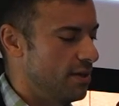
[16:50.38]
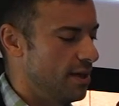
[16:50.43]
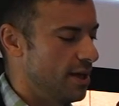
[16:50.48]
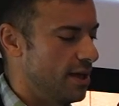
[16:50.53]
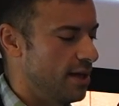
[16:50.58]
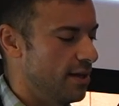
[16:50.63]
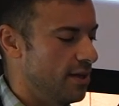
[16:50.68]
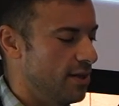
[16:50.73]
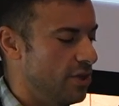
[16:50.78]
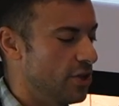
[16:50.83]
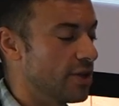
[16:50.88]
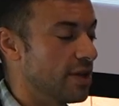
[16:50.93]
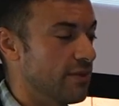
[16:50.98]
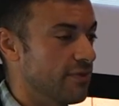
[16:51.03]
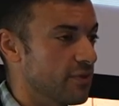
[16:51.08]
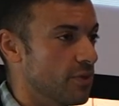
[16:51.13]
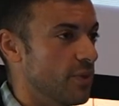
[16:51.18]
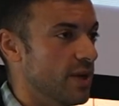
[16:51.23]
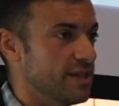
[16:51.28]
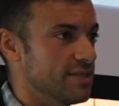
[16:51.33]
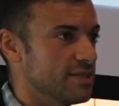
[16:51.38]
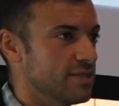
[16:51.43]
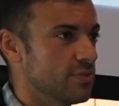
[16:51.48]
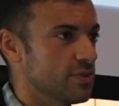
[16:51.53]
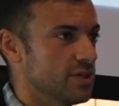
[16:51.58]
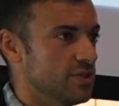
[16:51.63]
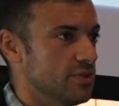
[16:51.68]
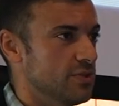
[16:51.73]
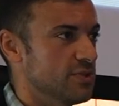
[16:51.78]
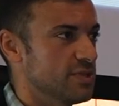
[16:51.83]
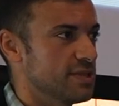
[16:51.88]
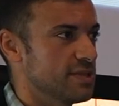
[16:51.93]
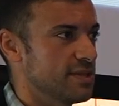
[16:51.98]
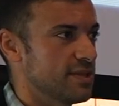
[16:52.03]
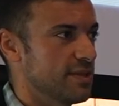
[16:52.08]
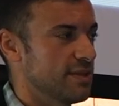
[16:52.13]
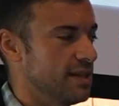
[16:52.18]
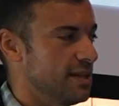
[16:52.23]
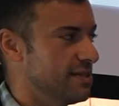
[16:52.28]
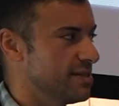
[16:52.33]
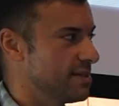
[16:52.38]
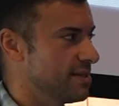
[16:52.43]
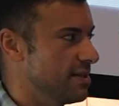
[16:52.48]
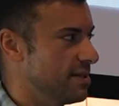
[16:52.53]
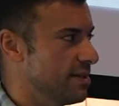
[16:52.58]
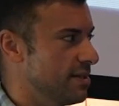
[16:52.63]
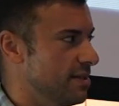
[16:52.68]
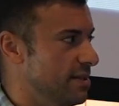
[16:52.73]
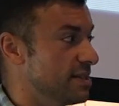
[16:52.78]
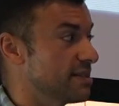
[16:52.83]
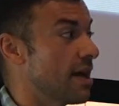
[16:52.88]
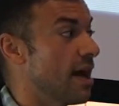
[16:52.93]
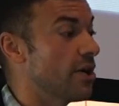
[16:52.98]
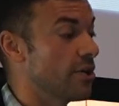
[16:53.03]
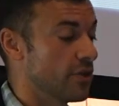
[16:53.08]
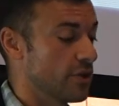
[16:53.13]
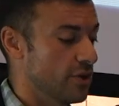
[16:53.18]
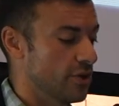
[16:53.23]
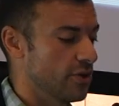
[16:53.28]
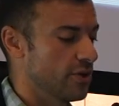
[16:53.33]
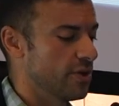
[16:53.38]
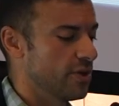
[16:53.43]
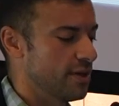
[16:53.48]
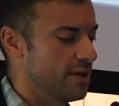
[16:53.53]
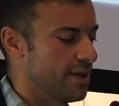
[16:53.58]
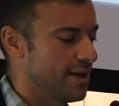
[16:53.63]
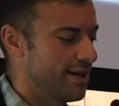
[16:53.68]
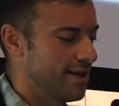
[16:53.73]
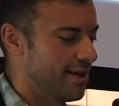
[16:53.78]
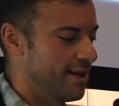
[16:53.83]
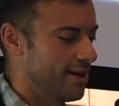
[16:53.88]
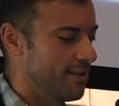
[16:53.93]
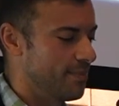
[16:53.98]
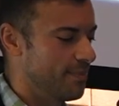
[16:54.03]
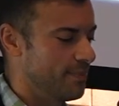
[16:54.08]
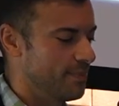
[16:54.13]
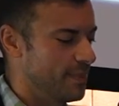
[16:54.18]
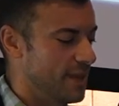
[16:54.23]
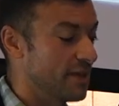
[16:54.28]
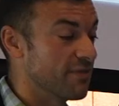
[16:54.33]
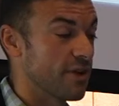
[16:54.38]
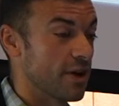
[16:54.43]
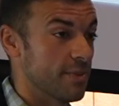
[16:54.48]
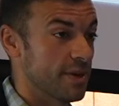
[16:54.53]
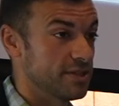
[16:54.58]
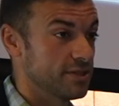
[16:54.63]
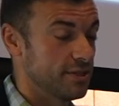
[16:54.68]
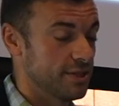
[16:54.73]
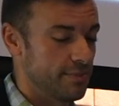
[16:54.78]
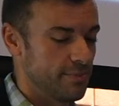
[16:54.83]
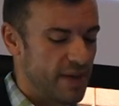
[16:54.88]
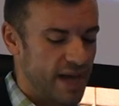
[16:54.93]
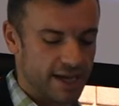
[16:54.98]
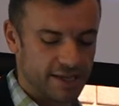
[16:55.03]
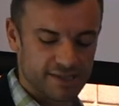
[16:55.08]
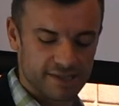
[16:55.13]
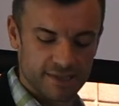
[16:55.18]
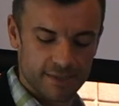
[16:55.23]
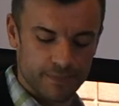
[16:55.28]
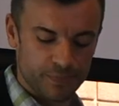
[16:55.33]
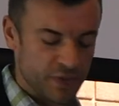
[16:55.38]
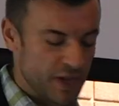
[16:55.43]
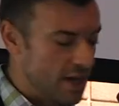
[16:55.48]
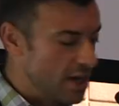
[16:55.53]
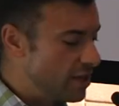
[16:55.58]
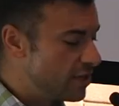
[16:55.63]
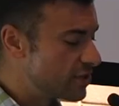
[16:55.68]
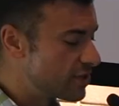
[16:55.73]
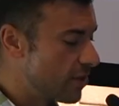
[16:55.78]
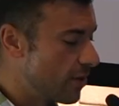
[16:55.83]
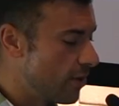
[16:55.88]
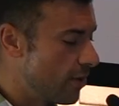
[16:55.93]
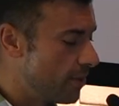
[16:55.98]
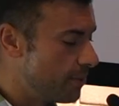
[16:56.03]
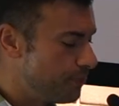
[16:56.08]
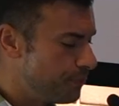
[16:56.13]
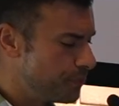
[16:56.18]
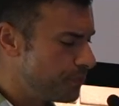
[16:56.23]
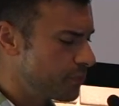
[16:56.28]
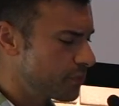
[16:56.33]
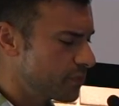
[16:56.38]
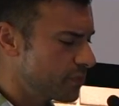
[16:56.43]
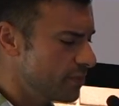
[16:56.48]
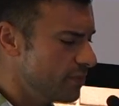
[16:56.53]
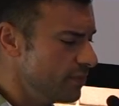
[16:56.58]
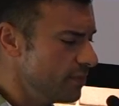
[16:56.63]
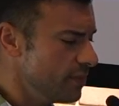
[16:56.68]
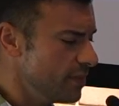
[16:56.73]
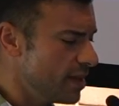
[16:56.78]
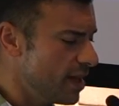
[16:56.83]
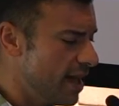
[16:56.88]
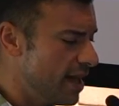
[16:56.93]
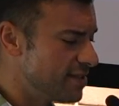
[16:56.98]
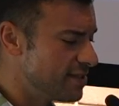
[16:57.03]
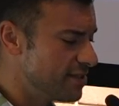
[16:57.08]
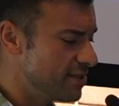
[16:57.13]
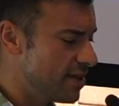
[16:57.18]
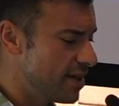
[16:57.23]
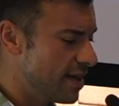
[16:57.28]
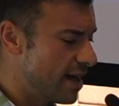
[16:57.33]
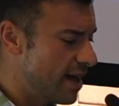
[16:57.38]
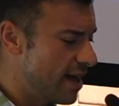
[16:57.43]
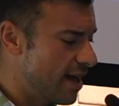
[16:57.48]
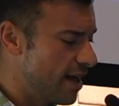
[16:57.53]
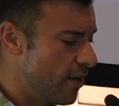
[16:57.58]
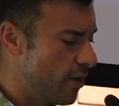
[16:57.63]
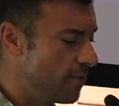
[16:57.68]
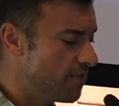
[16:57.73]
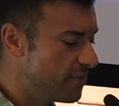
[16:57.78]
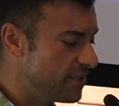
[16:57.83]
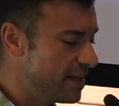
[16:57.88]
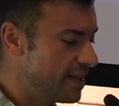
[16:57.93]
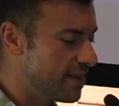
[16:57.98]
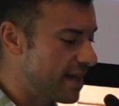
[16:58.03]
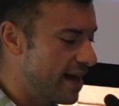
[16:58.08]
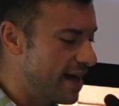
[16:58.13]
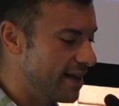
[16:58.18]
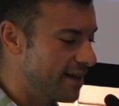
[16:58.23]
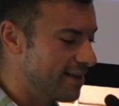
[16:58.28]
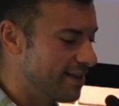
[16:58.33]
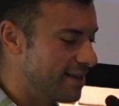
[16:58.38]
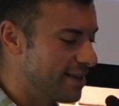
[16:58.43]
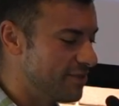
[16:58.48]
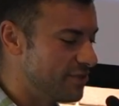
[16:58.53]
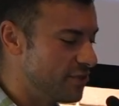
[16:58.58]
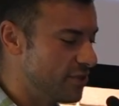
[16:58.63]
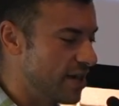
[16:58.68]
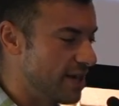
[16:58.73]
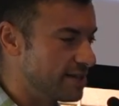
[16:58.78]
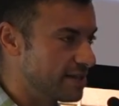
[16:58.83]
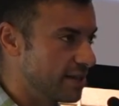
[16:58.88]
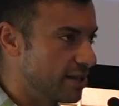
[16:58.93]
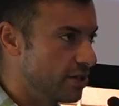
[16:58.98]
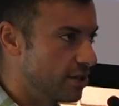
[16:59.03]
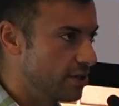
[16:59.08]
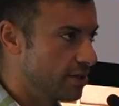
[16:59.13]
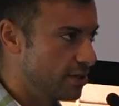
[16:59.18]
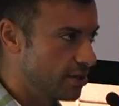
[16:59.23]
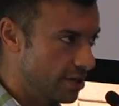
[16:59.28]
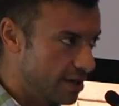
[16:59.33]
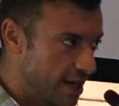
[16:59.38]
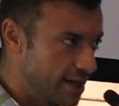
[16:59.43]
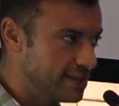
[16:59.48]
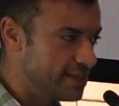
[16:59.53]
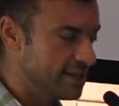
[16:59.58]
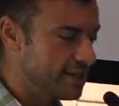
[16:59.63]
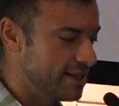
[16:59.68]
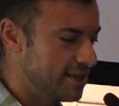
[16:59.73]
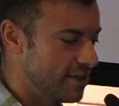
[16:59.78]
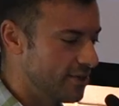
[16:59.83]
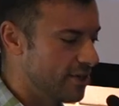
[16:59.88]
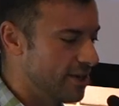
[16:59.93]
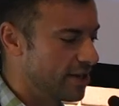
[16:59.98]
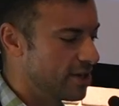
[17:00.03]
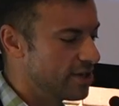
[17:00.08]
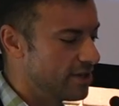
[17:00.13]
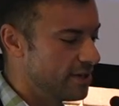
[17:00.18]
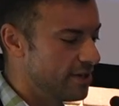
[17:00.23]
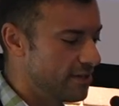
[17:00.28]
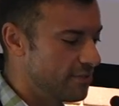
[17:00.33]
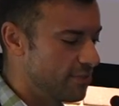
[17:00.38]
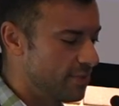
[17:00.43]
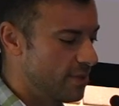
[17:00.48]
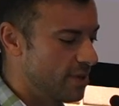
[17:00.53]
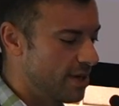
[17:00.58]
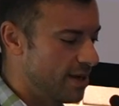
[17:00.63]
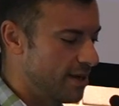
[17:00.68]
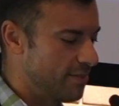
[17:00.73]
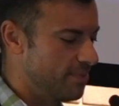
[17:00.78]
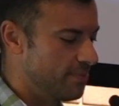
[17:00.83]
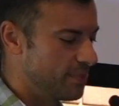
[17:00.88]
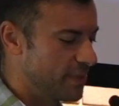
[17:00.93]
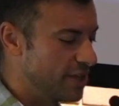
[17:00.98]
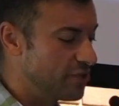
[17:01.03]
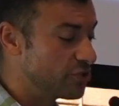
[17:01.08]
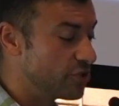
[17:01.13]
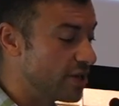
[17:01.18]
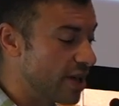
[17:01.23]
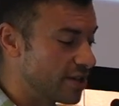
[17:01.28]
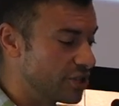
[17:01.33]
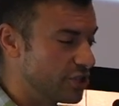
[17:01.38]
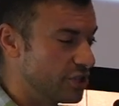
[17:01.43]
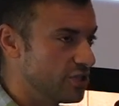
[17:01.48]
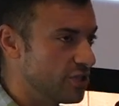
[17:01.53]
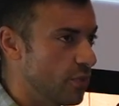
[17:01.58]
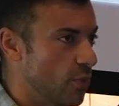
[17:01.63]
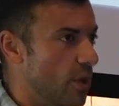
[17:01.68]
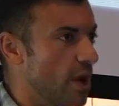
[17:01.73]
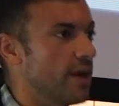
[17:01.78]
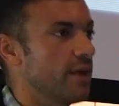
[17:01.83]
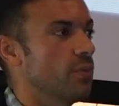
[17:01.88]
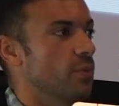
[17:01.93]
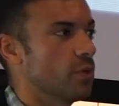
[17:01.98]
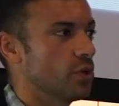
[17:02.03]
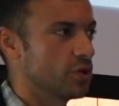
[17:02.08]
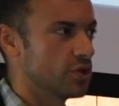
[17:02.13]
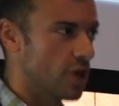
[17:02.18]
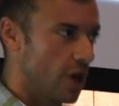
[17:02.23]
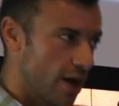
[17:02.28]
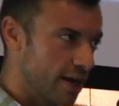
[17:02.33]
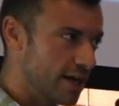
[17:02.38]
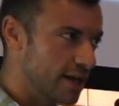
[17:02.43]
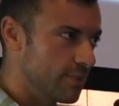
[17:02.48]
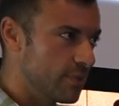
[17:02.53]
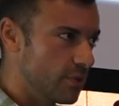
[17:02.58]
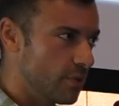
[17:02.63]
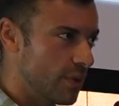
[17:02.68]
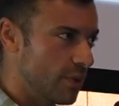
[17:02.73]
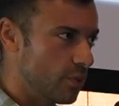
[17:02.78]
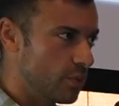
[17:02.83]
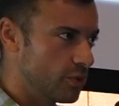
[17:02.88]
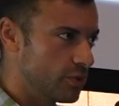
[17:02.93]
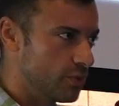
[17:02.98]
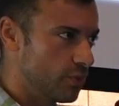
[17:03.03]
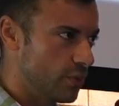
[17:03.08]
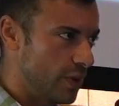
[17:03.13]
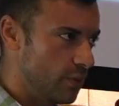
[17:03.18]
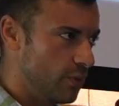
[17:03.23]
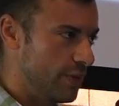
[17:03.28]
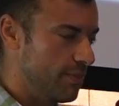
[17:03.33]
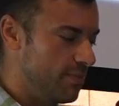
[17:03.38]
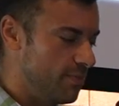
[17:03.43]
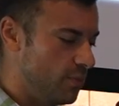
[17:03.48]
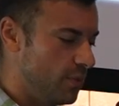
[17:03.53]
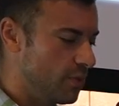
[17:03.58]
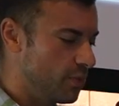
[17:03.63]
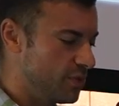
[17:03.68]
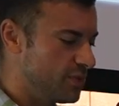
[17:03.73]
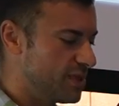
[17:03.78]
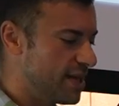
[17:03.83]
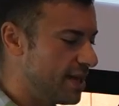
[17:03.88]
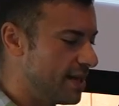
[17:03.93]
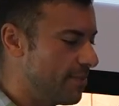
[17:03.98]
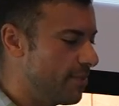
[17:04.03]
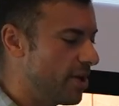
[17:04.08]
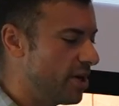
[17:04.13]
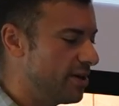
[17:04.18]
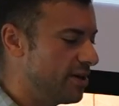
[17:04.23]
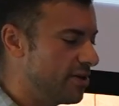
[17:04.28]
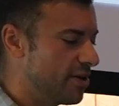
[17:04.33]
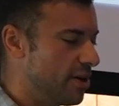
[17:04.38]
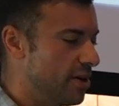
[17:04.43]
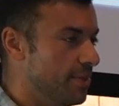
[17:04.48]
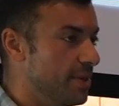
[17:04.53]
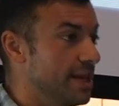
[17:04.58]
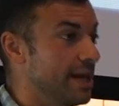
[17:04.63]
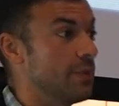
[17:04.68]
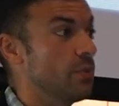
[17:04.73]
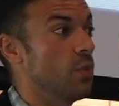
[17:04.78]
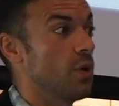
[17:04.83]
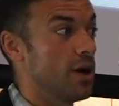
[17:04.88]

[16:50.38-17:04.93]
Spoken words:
and looking for ways to reduce these other environmental impacts. So hopefully that gives you guys a good idea or a good introduction to what we're talking about when we're saying embodied carbon and